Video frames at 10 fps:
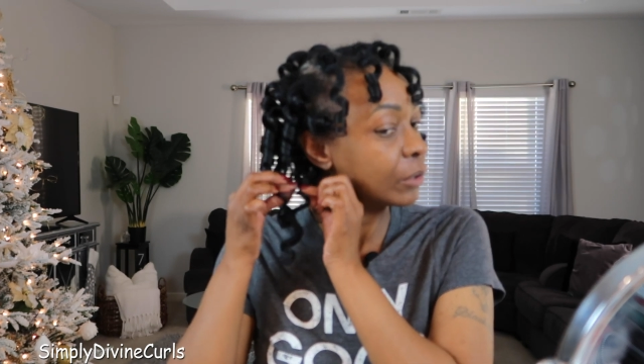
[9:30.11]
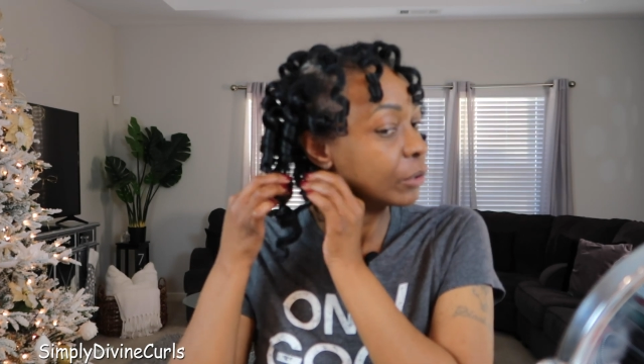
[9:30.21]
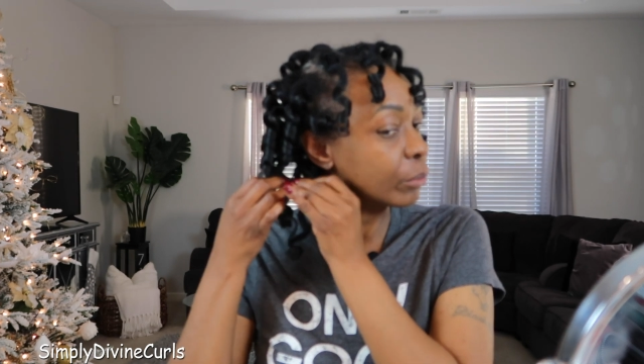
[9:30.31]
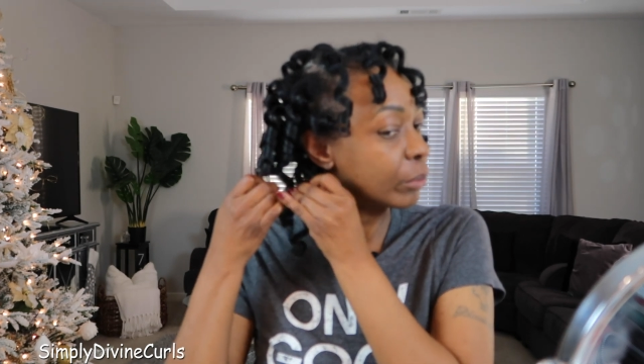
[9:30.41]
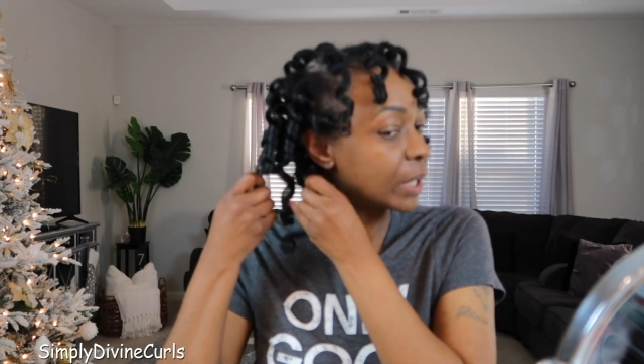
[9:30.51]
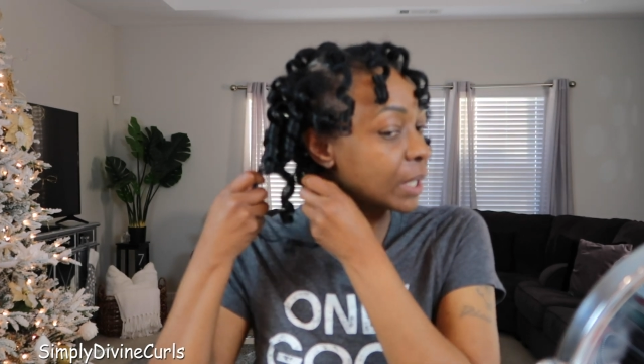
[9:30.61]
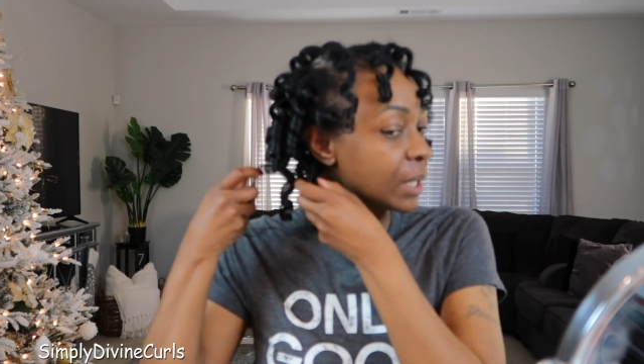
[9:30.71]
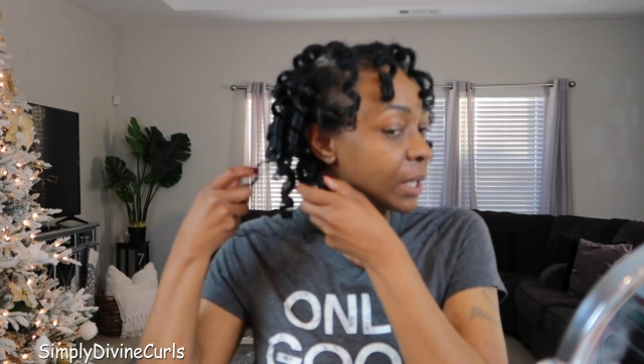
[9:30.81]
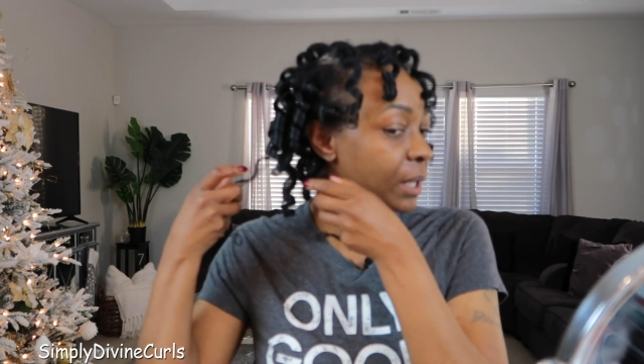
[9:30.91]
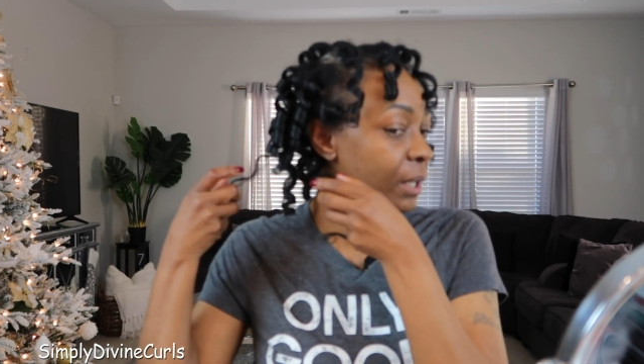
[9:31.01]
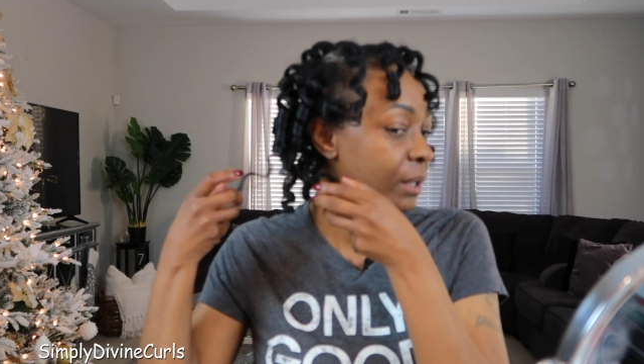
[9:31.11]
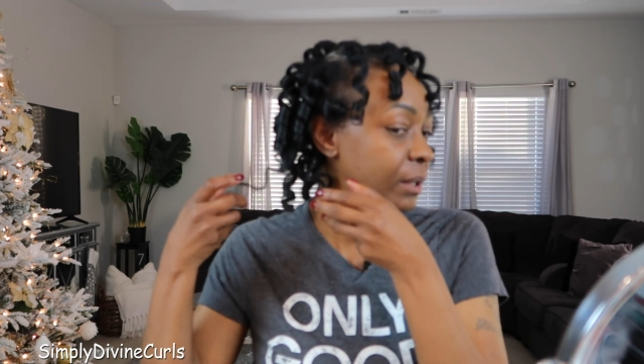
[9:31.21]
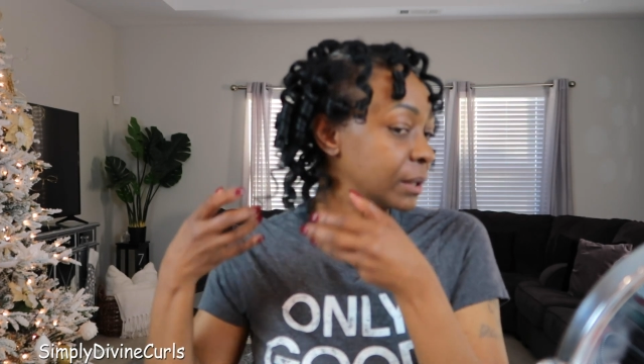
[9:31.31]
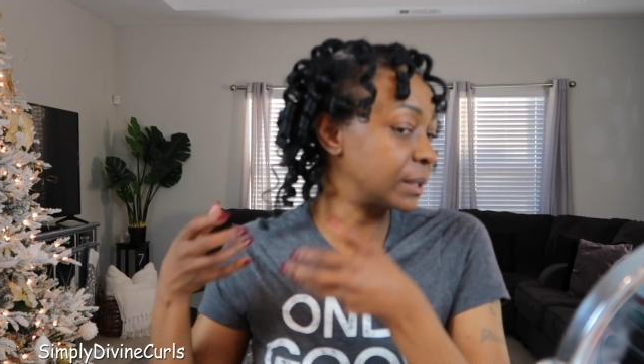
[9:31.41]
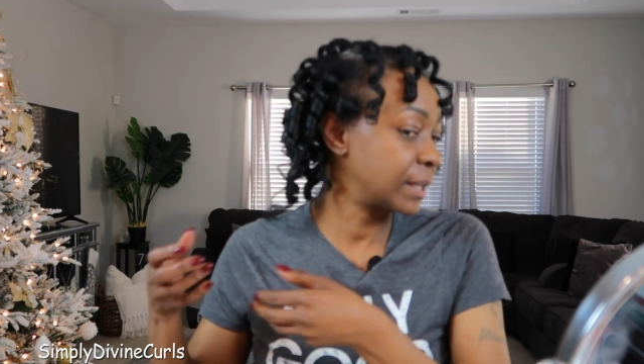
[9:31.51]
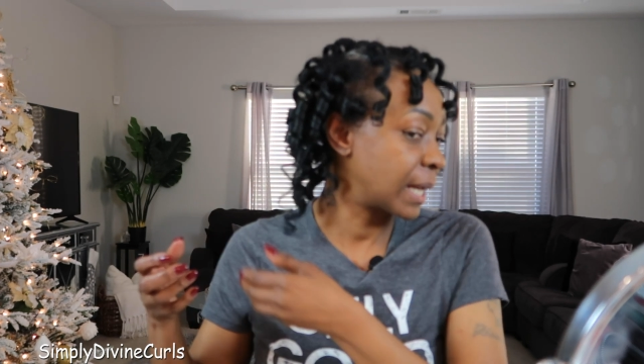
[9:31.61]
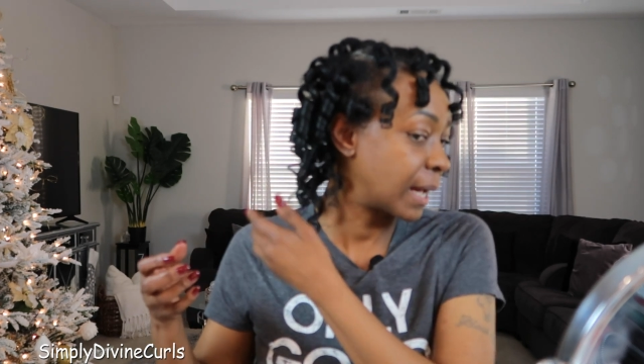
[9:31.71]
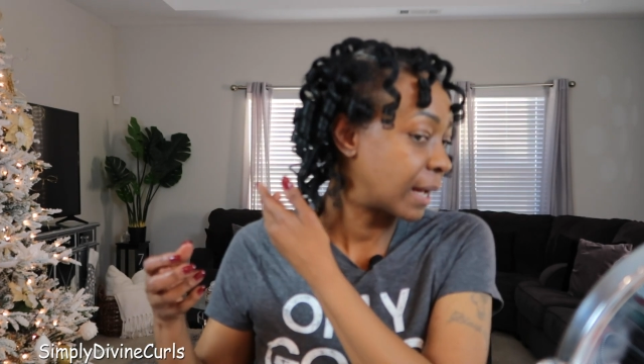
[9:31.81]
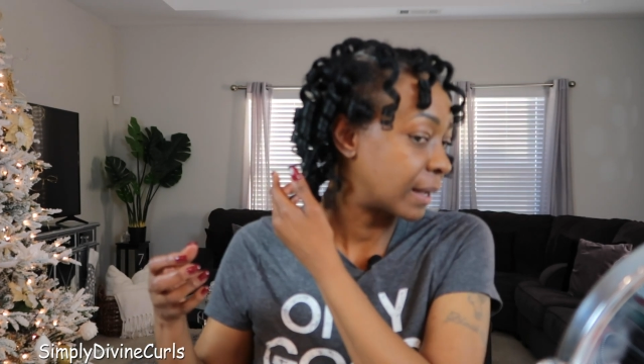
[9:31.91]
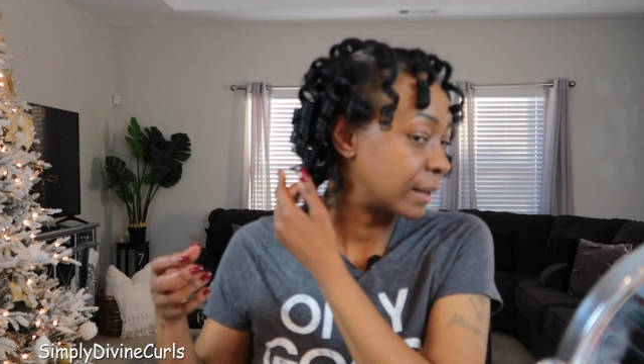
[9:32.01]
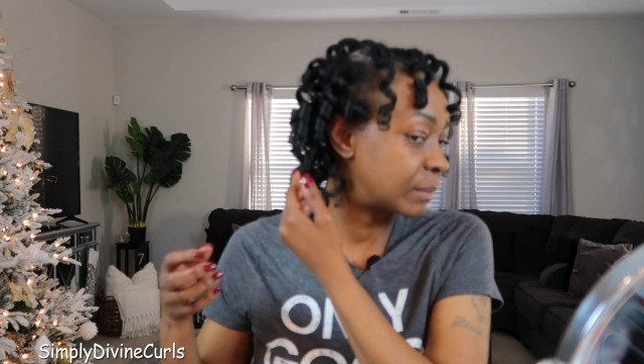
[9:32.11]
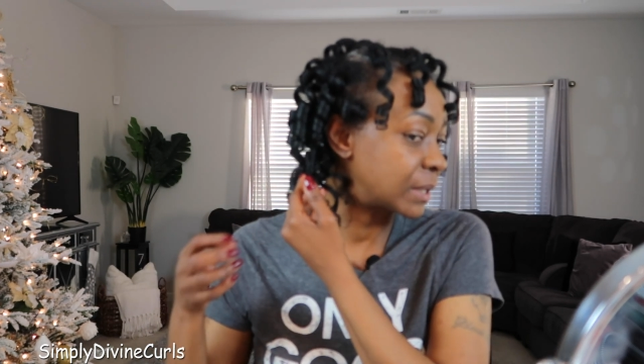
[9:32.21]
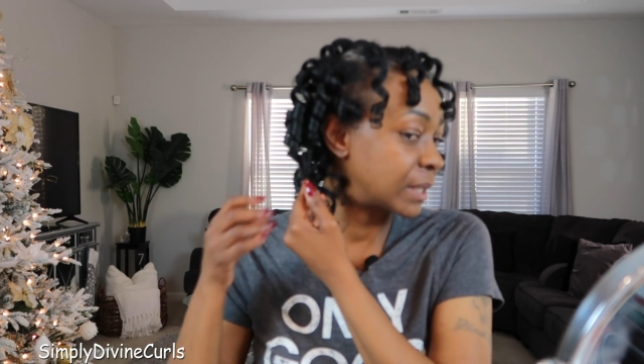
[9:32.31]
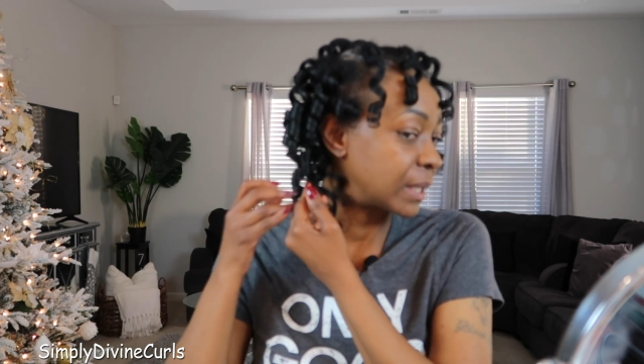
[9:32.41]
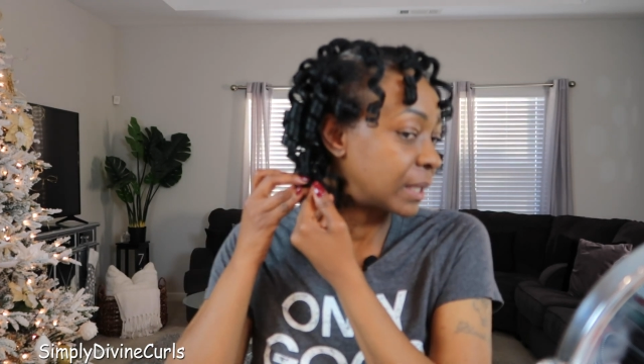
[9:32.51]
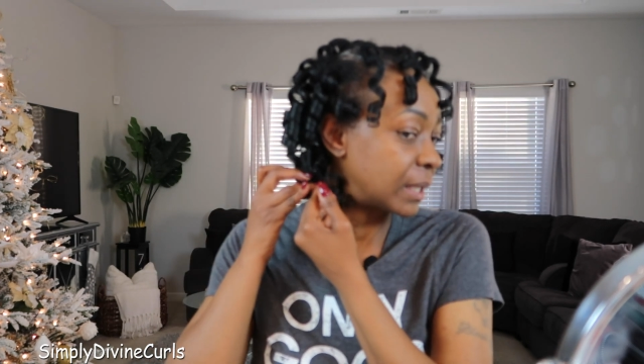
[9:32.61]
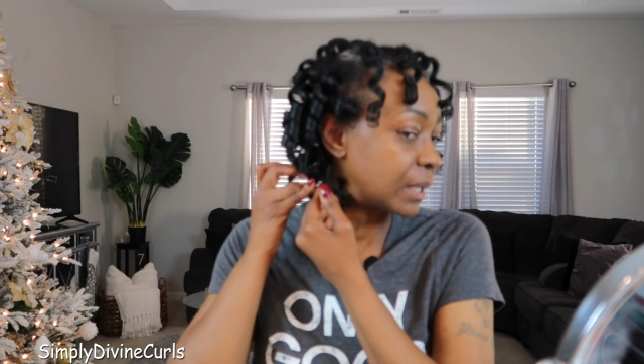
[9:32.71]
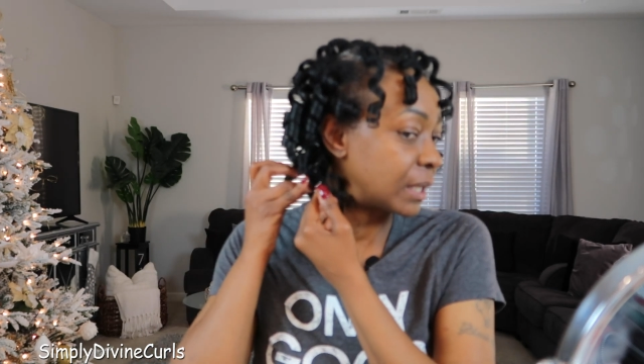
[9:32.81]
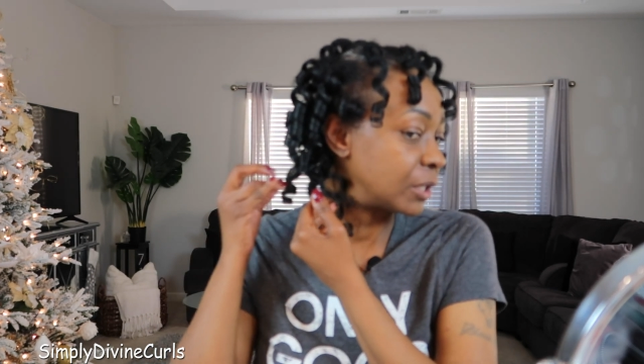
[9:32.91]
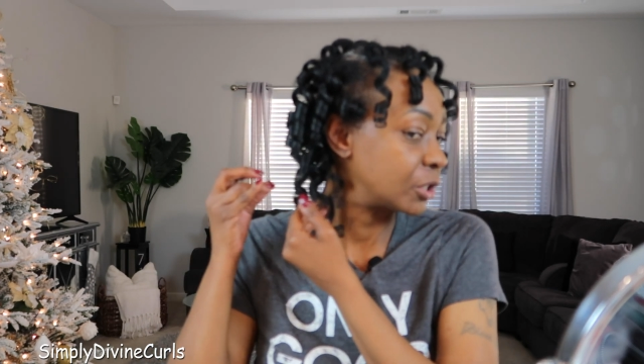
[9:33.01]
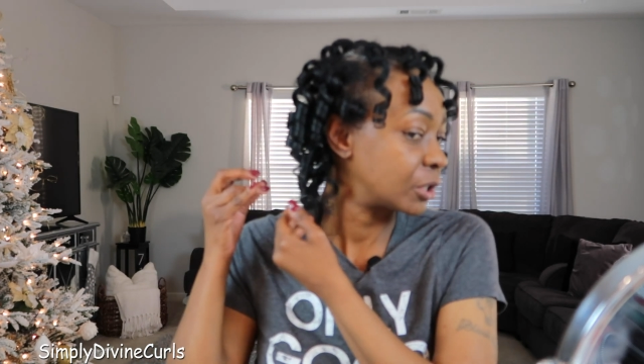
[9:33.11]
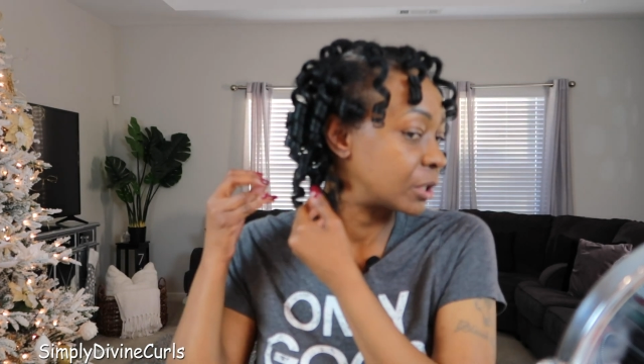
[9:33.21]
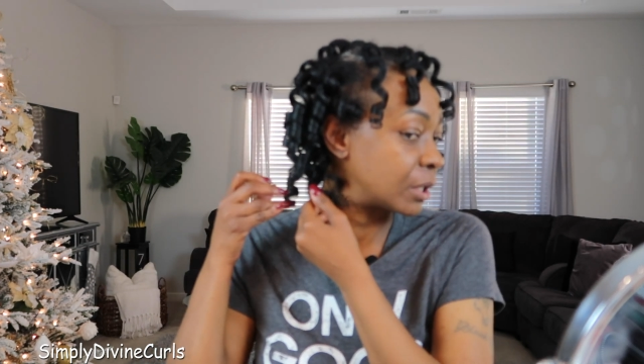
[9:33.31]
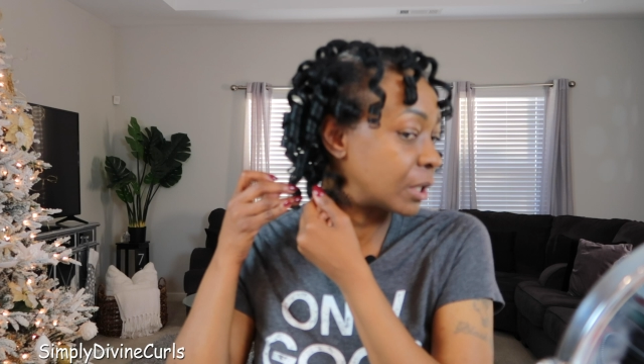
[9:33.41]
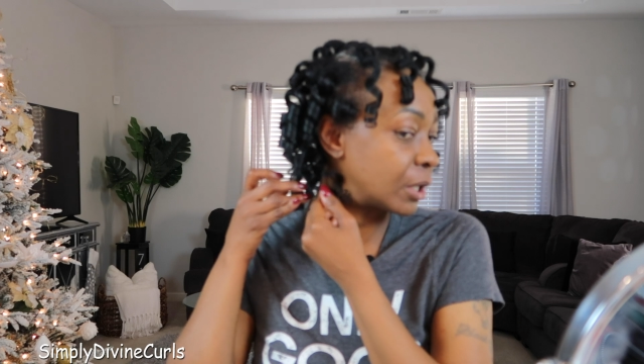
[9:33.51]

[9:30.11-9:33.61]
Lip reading: 3 times in each